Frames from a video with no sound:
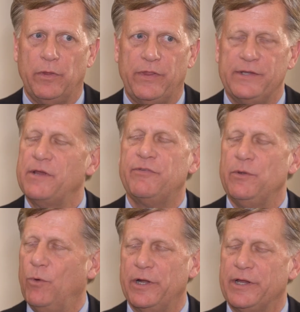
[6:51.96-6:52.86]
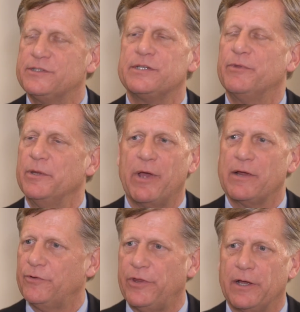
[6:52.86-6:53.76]
they definitely want to get something
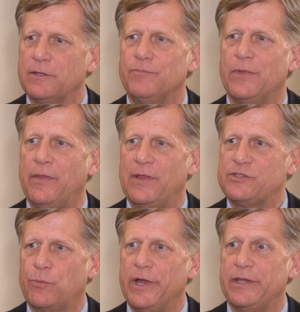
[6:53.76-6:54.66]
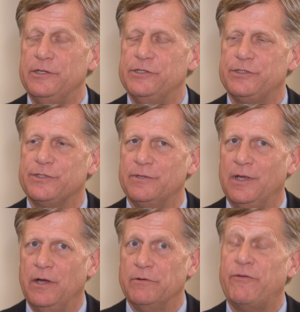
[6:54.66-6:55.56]
back for that, and that's why he's
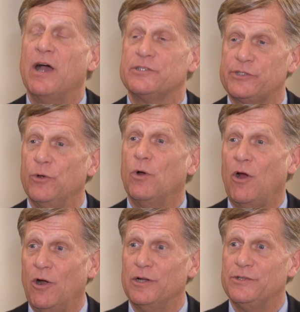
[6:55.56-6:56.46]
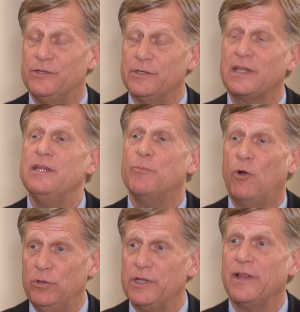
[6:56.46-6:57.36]
fought so hard to keep
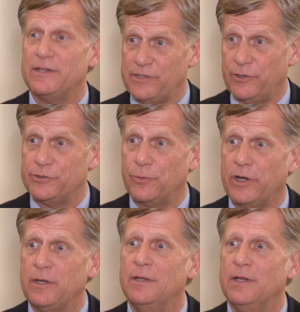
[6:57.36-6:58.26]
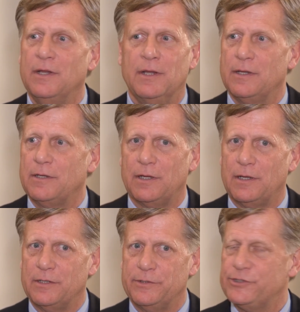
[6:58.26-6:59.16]
holding that territory.
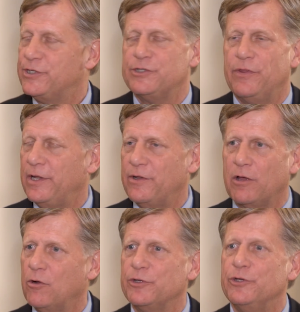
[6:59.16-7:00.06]
A decision that not all